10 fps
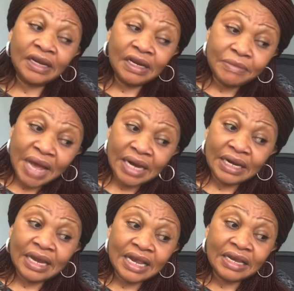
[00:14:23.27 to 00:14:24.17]

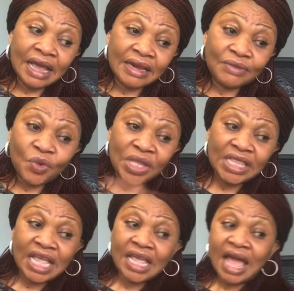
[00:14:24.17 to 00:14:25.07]
married and one
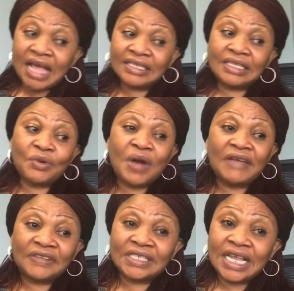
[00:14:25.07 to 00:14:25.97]
day asked the
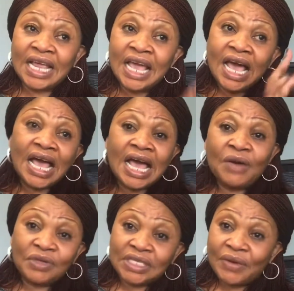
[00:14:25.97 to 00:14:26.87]
wife, he said,
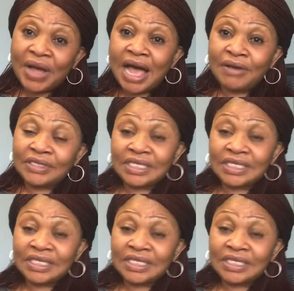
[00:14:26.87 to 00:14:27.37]
how is our house?